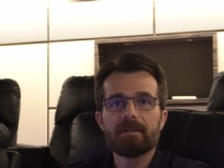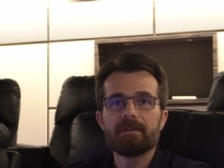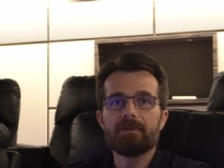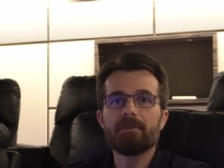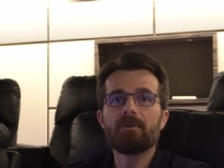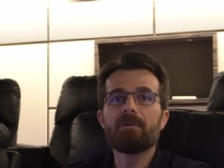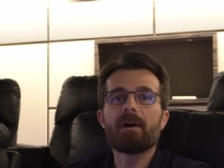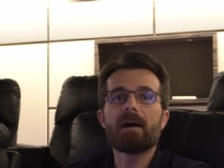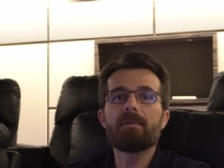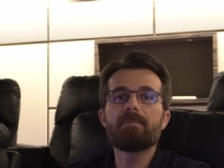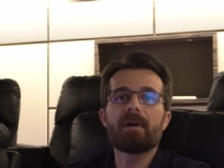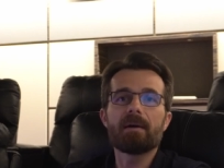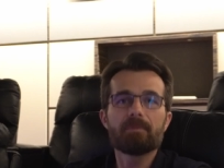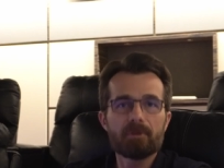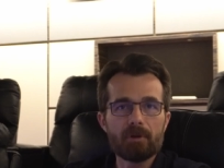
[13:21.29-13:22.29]
You know,
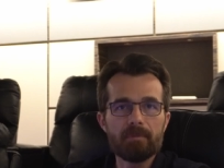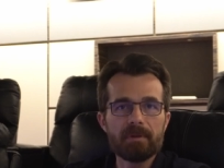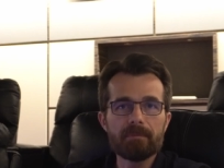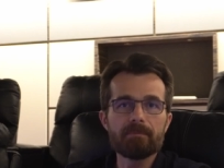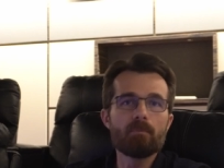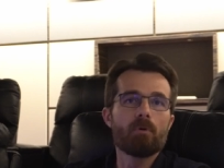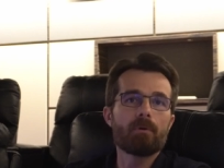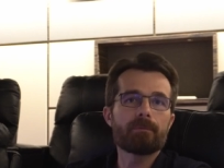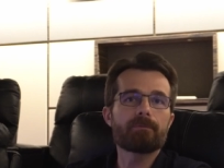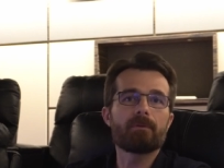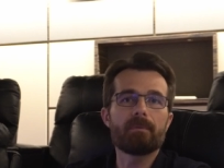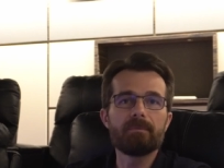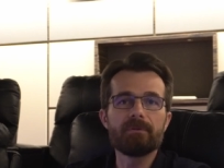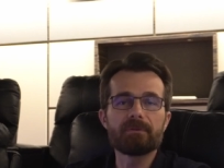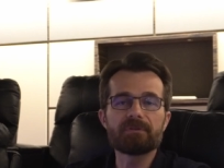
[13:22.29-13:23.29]
I'm, I'm coming more
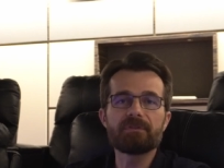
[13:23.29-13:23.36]
from the